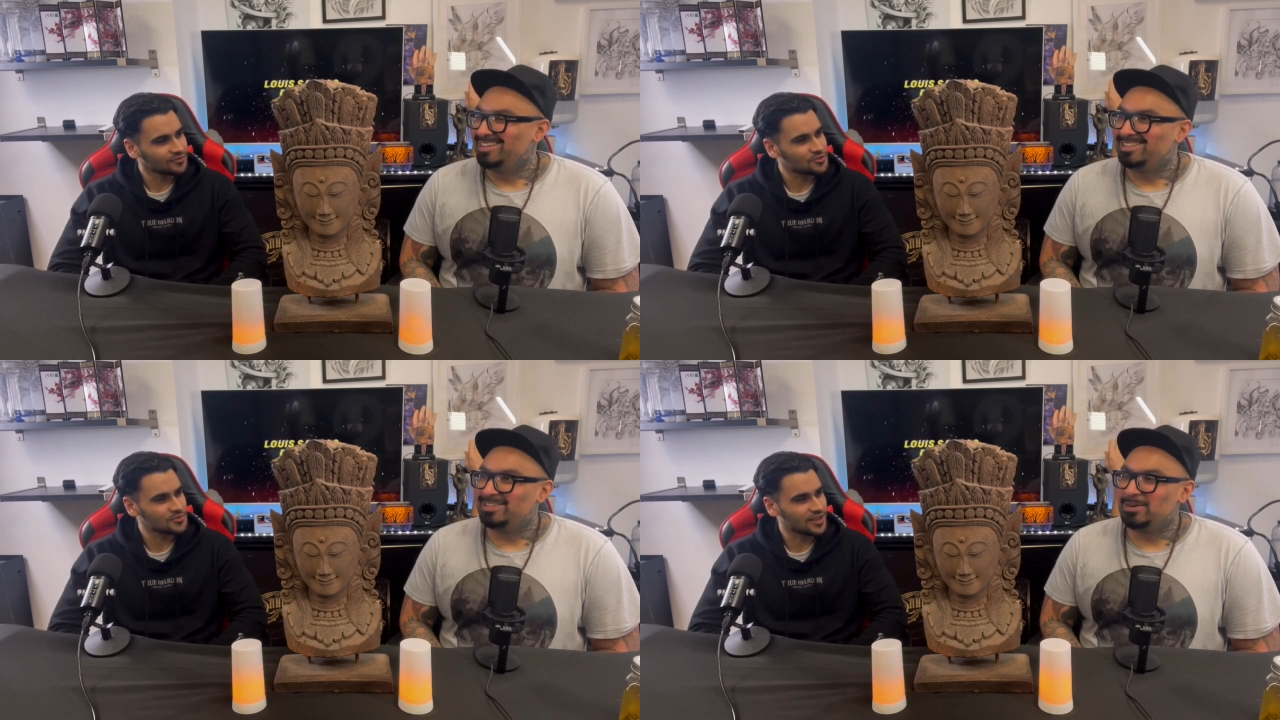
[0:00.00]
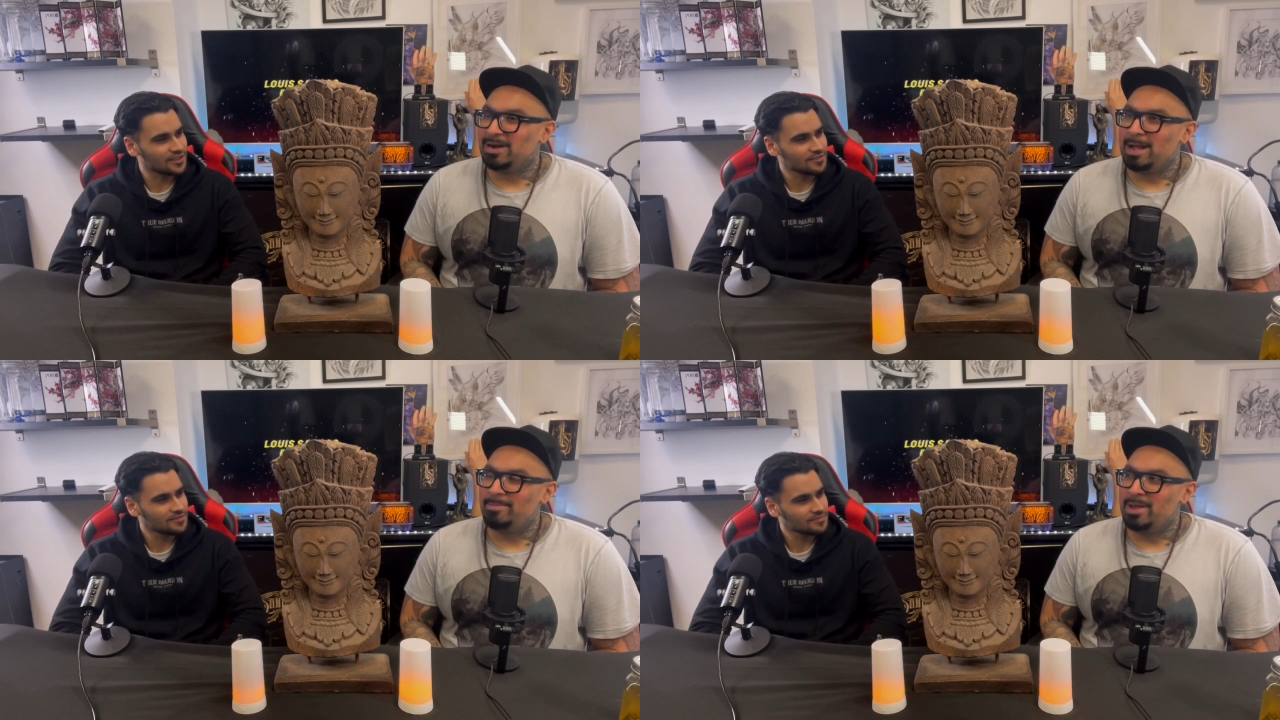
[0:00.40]

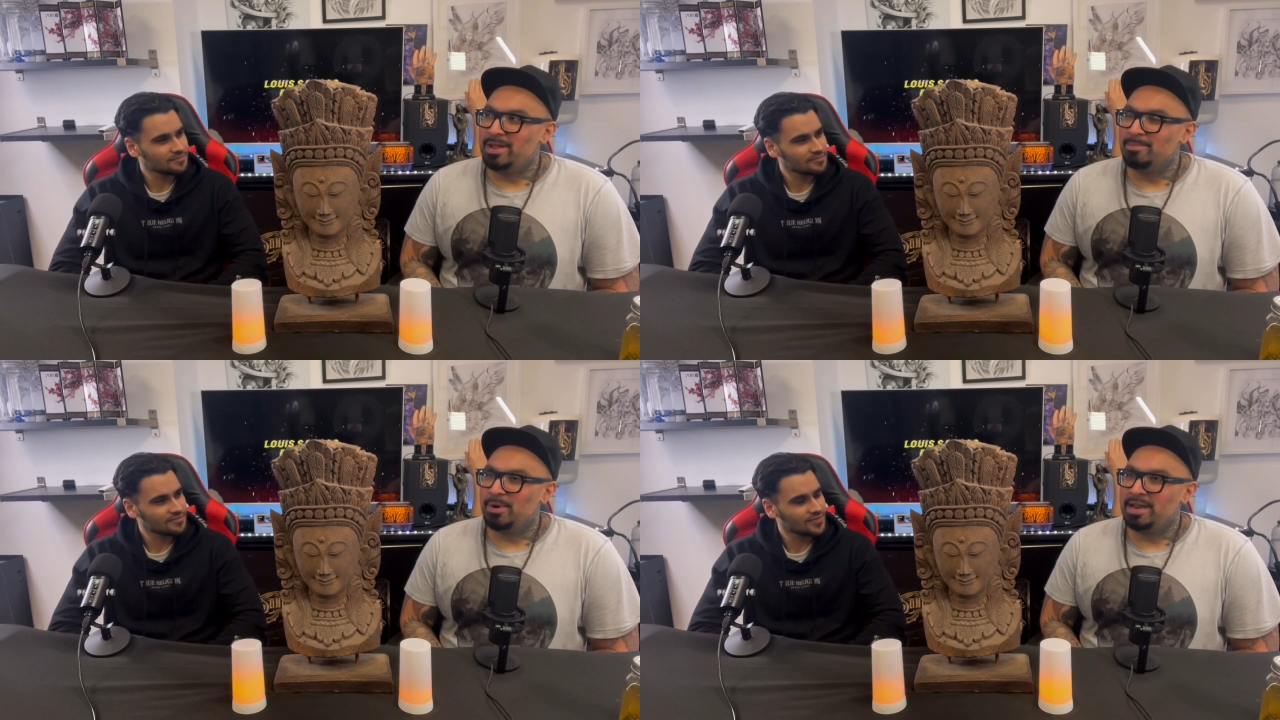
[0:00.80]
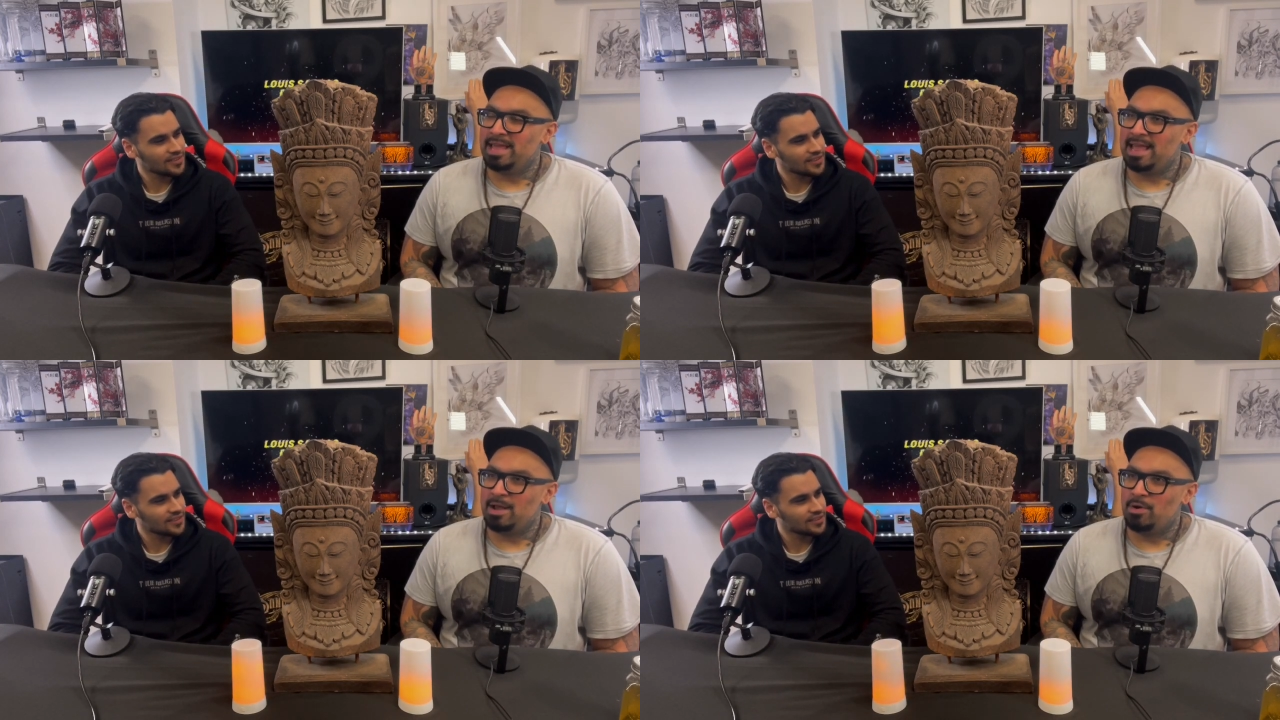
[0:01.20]
Speaker 1: So I bet you any
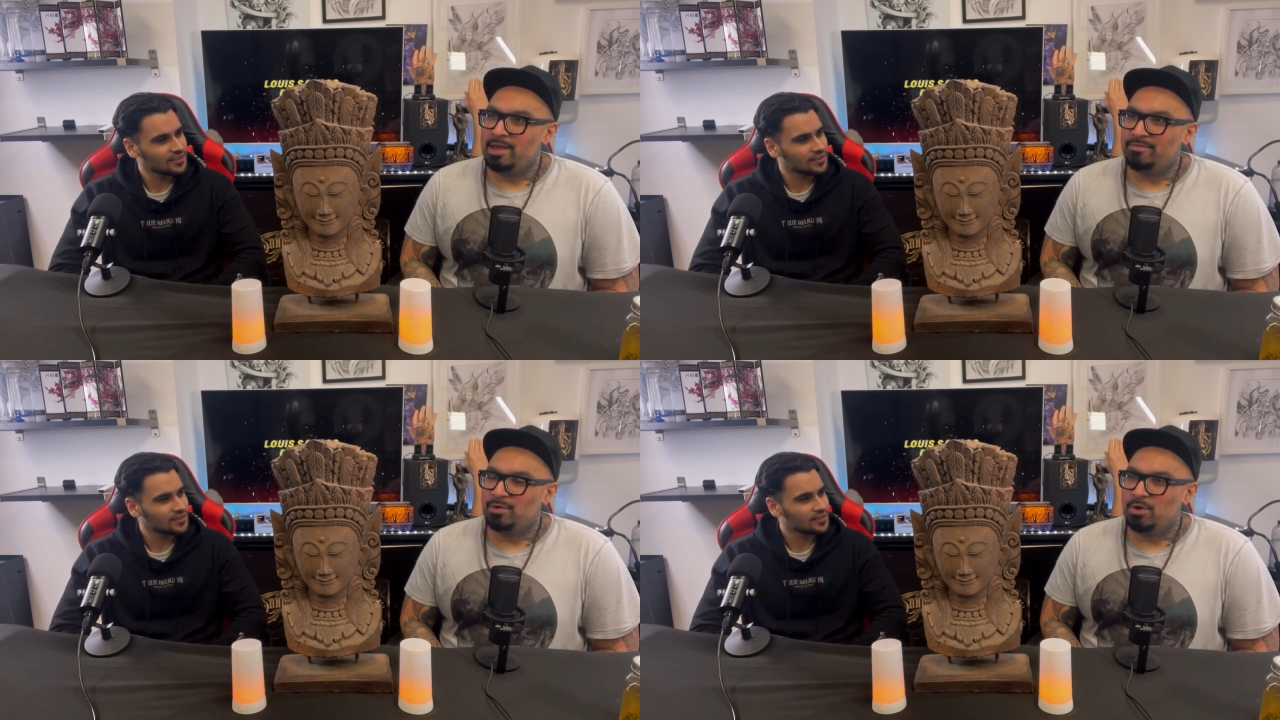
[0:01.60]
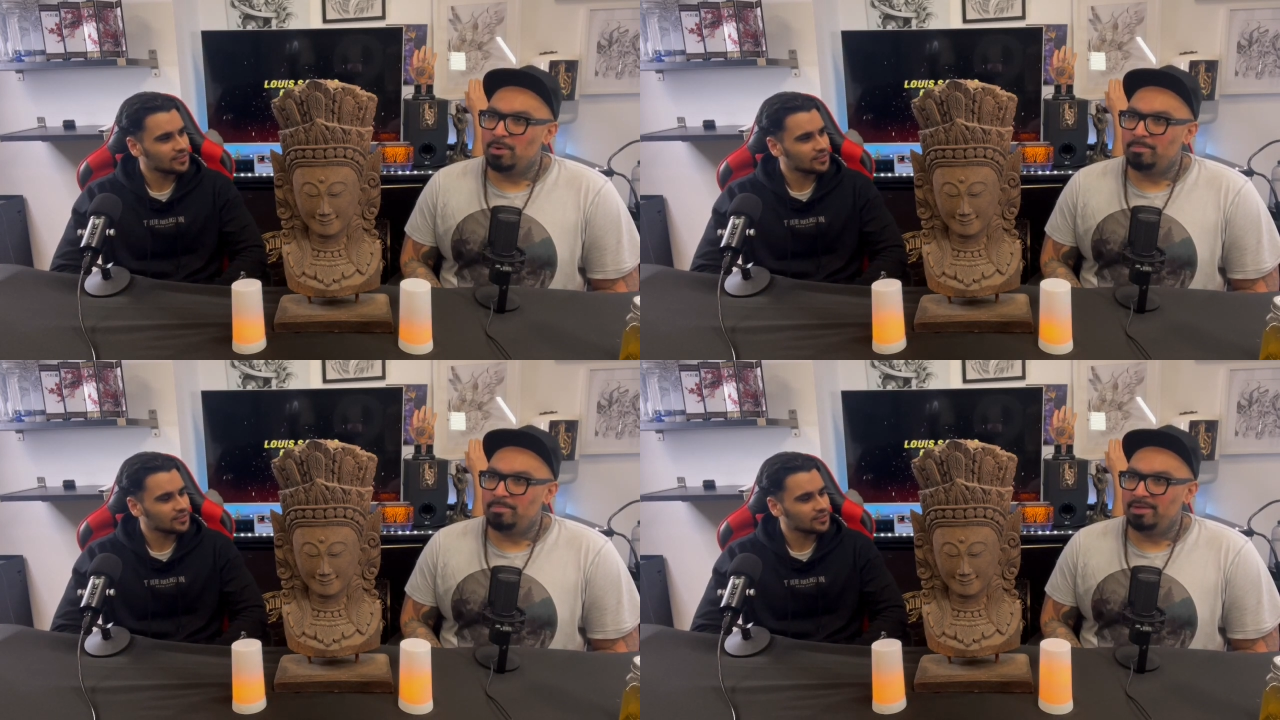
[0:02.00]
money if you
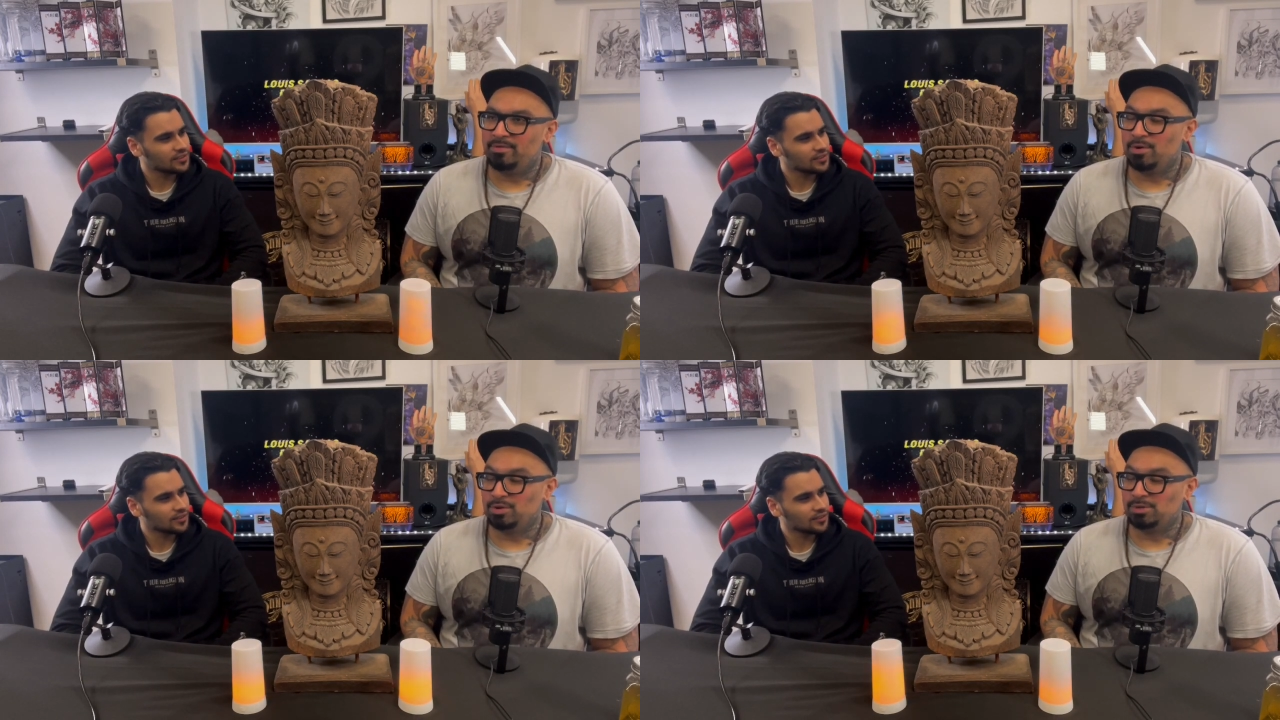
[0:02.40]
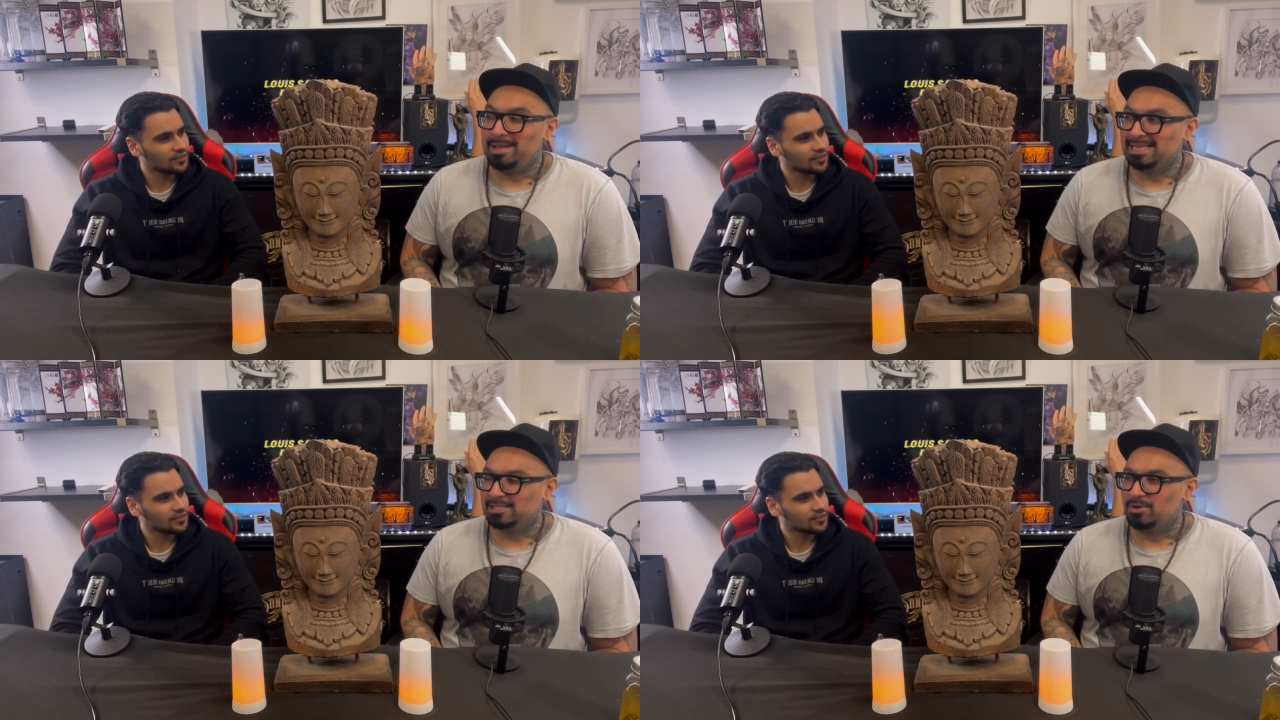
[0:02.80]
go if you go to
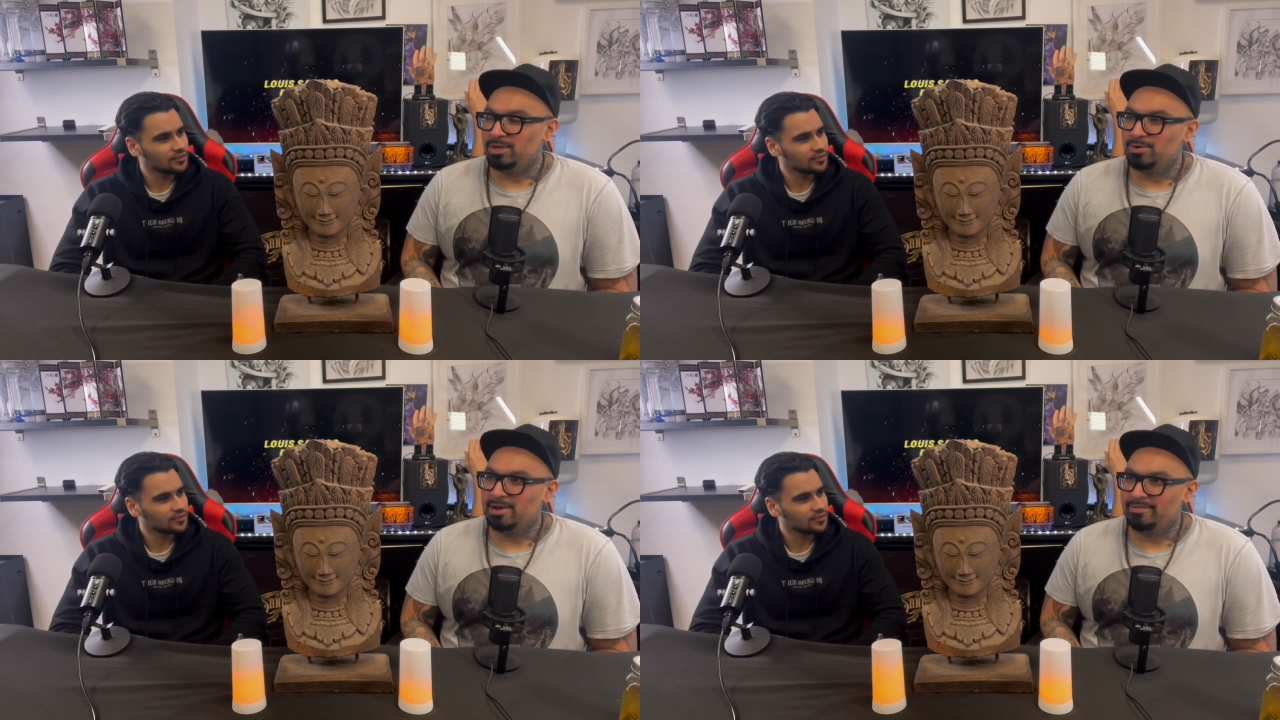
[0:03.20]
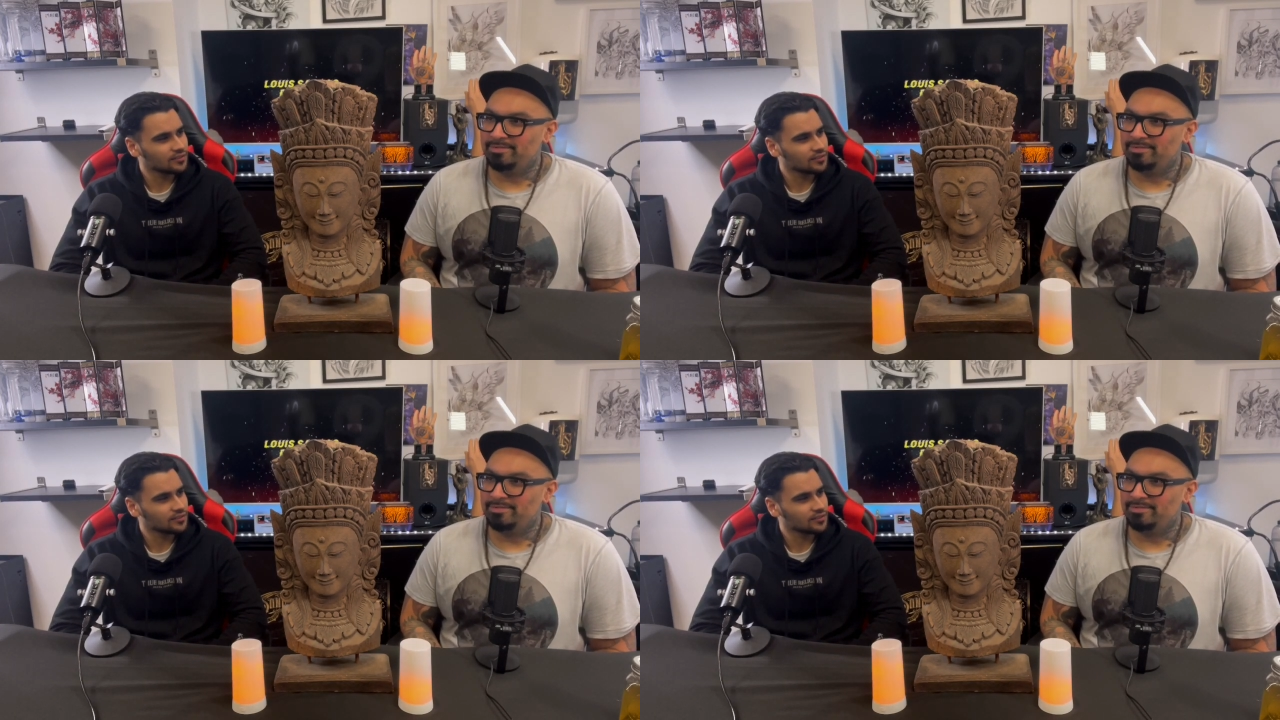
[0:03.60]
Mexico, you're gonna